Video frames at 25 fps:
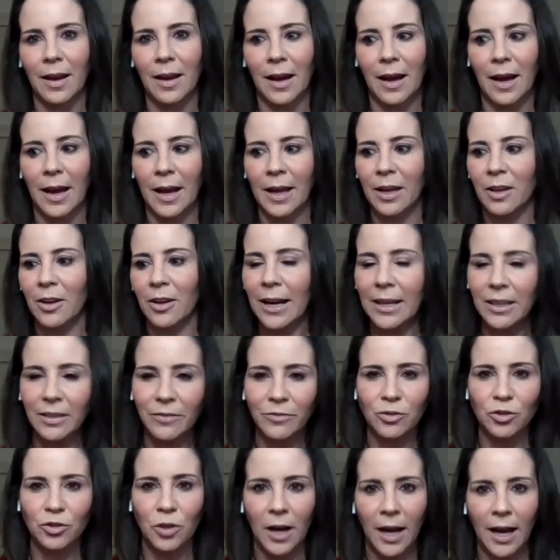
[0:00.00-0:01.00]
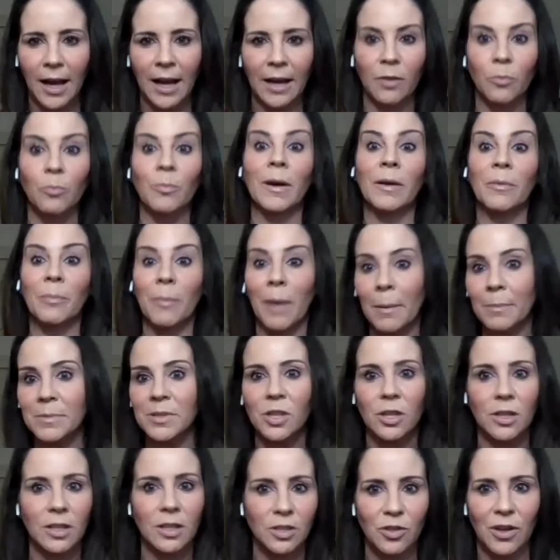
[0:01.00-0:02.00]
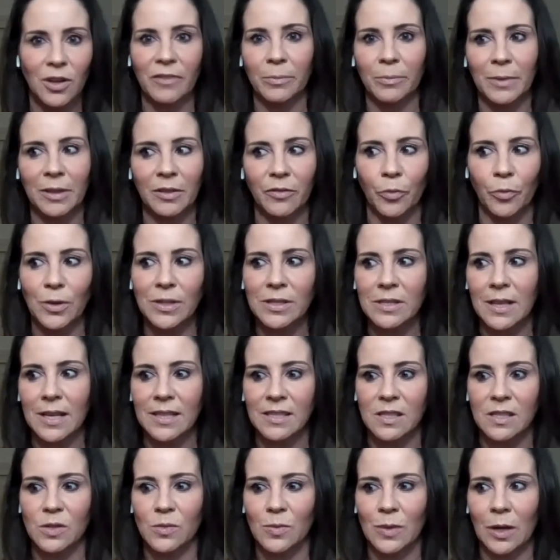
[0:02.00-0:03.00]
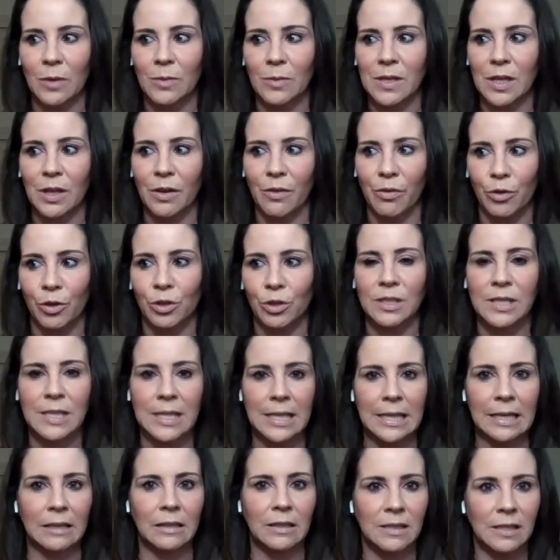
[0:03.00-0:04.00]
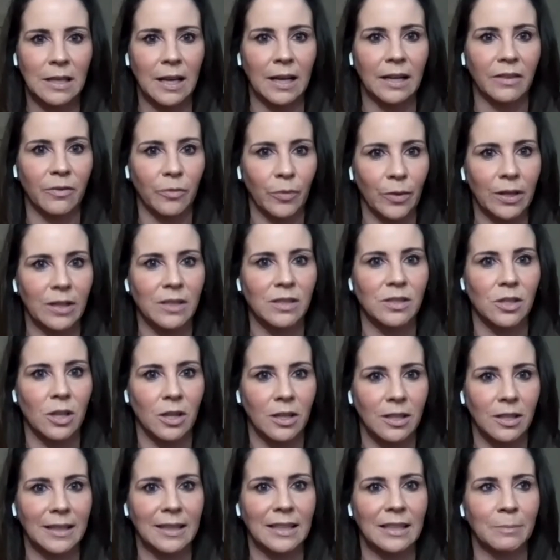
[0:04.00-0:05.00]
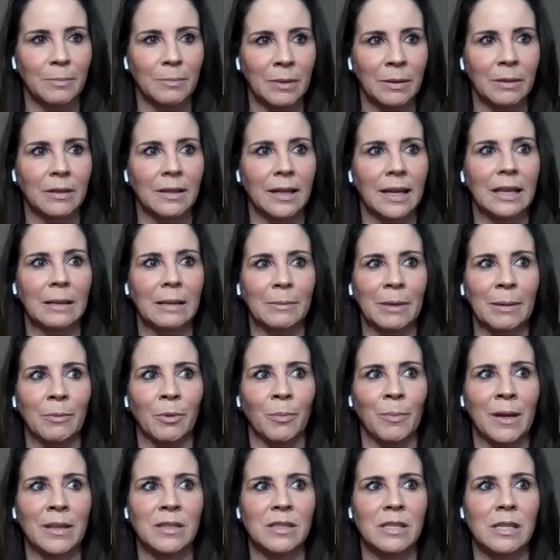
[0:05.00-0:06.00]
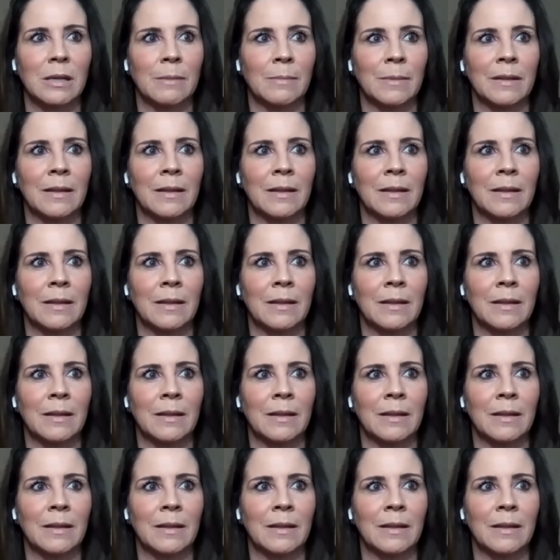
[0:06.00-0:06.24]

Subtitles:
kind of my mom started driving me to voice lessons when I was like 13 is kind of when I started getting my momentum.